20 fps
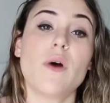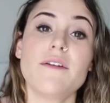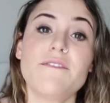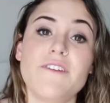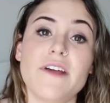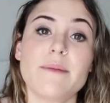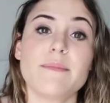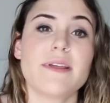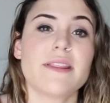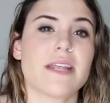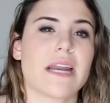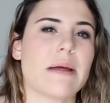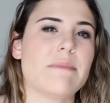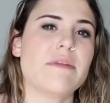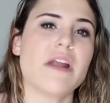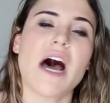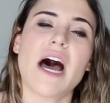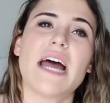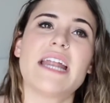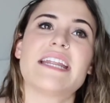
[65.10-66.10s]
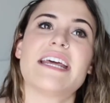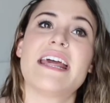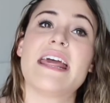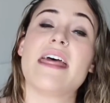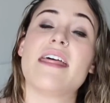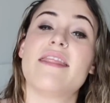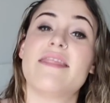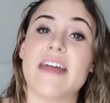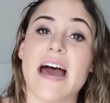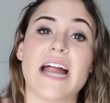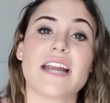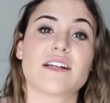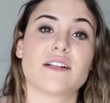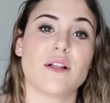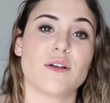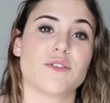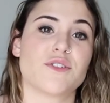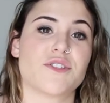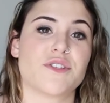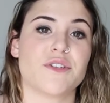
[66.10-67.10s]
one family that I'm not that
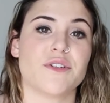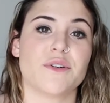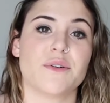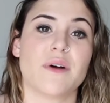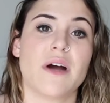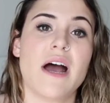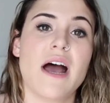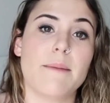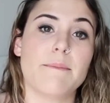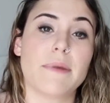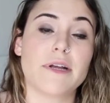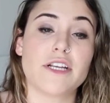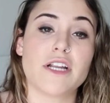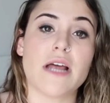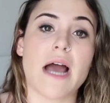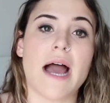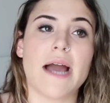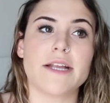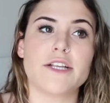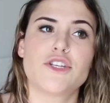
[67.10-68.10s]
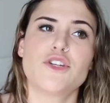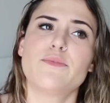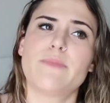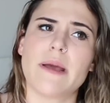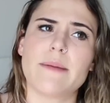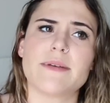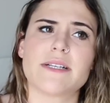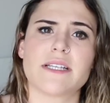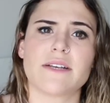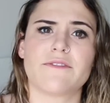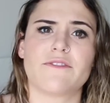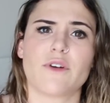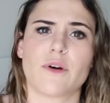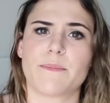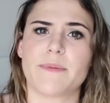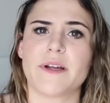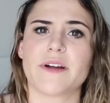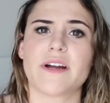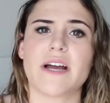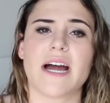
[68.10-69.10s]
close to, but I do babysit
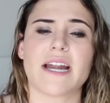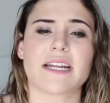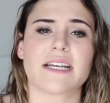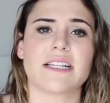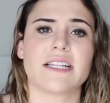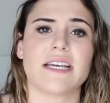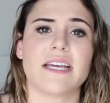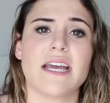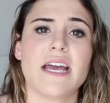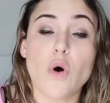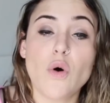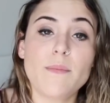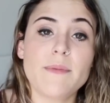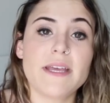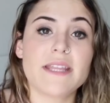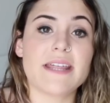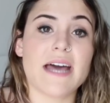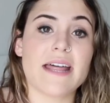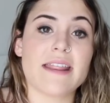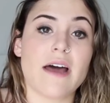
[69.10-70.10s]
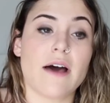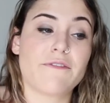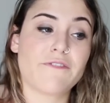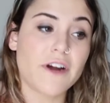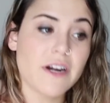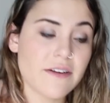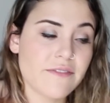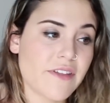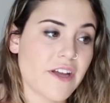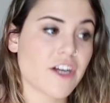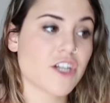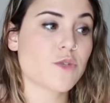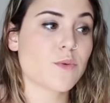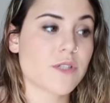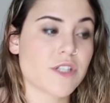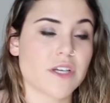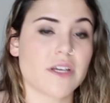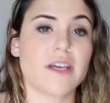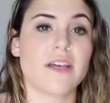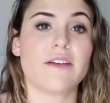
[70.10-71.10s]
for periodically, told me that a friend of theirs
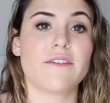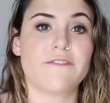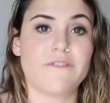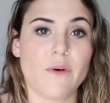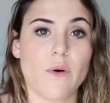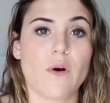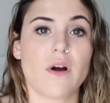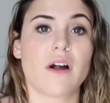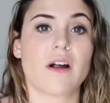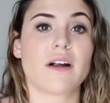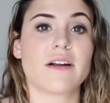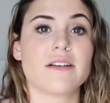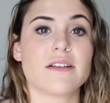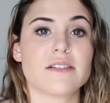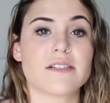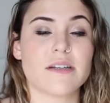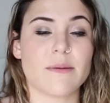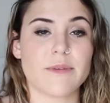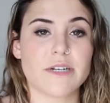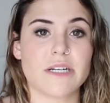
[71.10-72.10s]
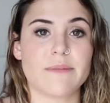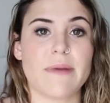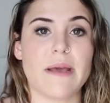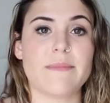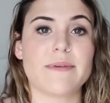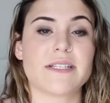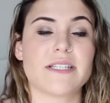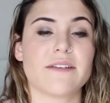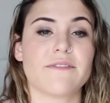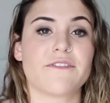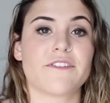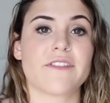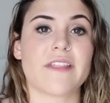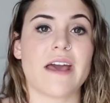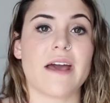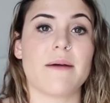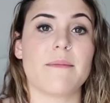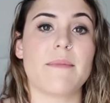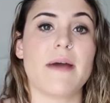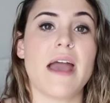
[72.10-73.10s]
was looking for someone to babysit for
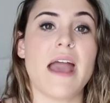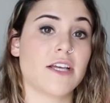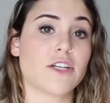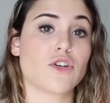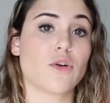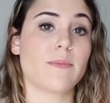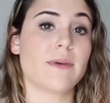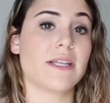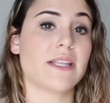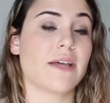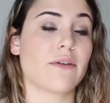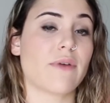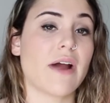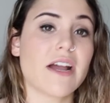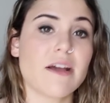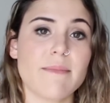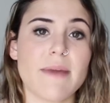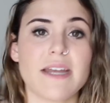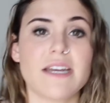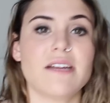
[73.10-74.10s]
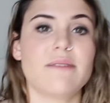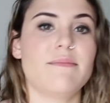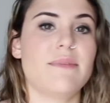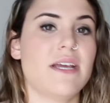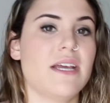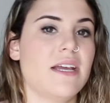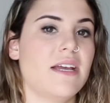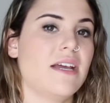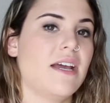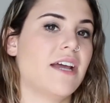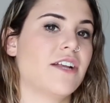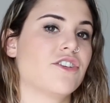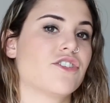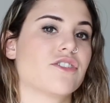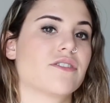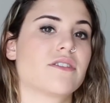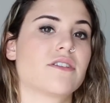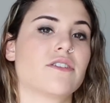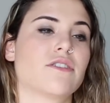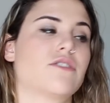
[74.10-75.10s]
them. They told me they recommended me and
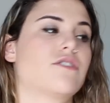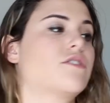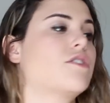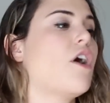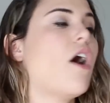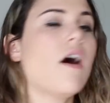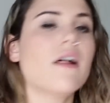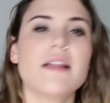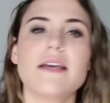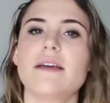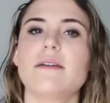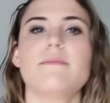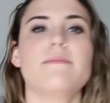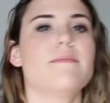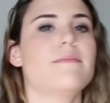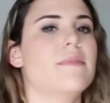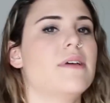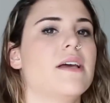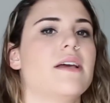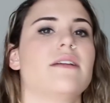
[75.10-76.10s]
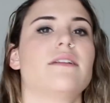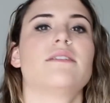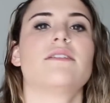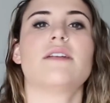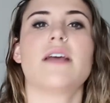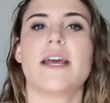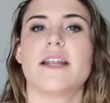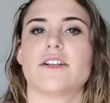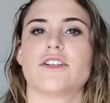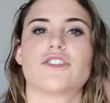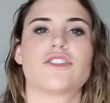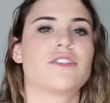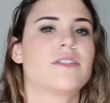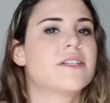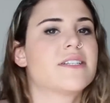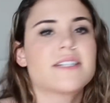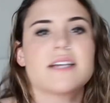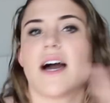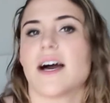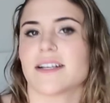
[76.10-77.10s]
just to call him and
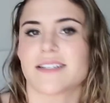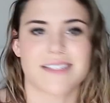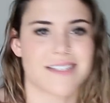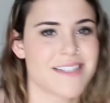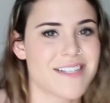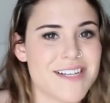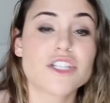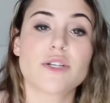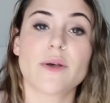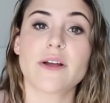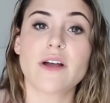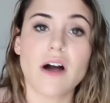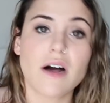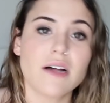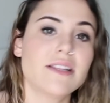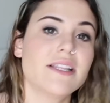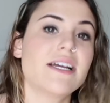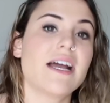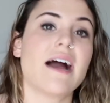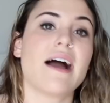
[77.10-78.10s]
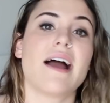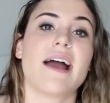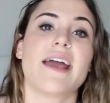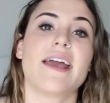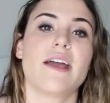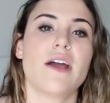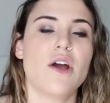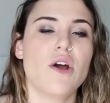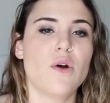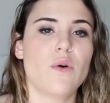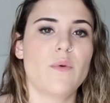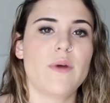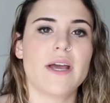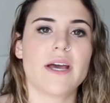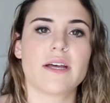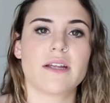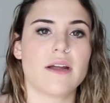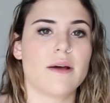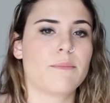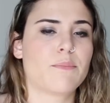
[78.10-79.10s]
discuss. So I called the guy, we
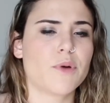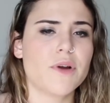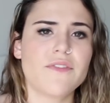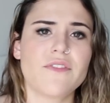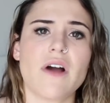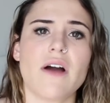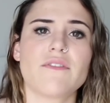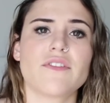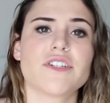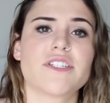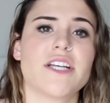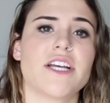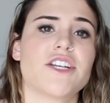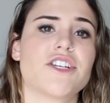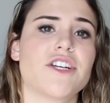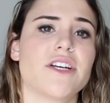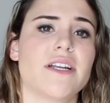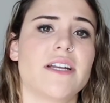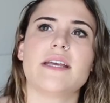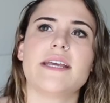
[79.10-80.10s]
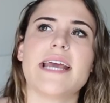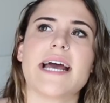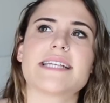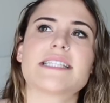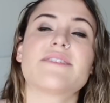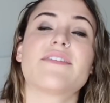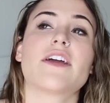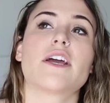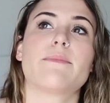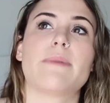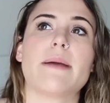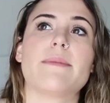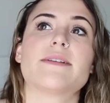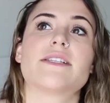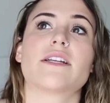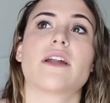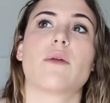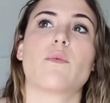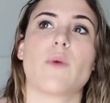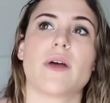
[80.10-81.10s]
had a brief conversation. He asked if I could
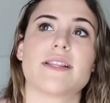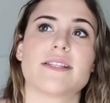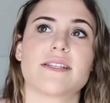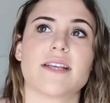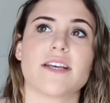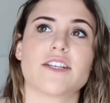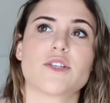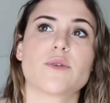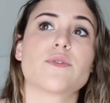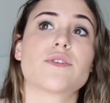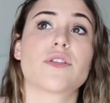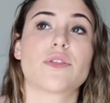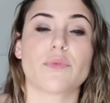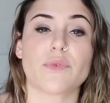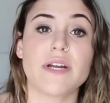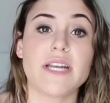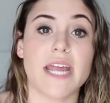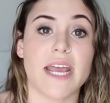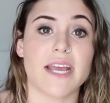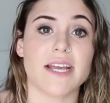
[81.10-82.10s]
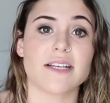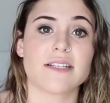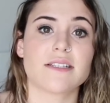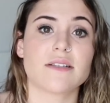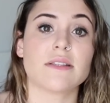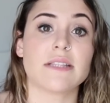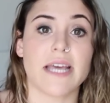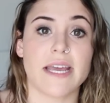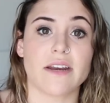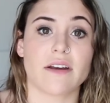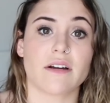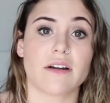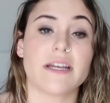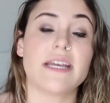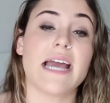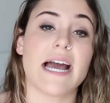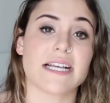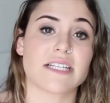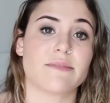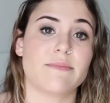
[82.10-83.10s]
babysit on Wednesday. So it was 3 days later,
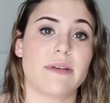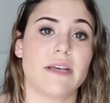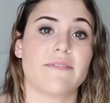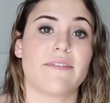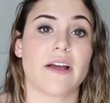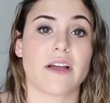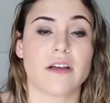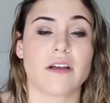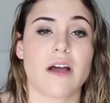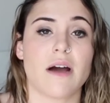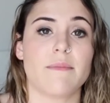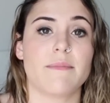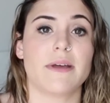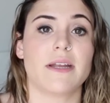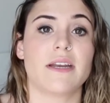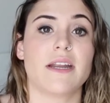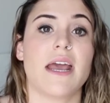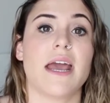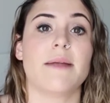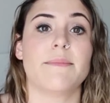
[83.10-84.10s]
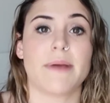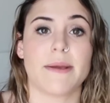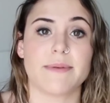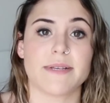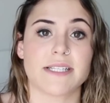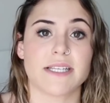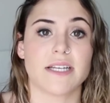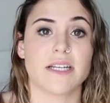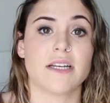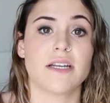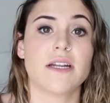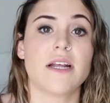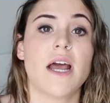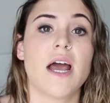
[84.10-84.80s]
he asked me if I could come in and babysit.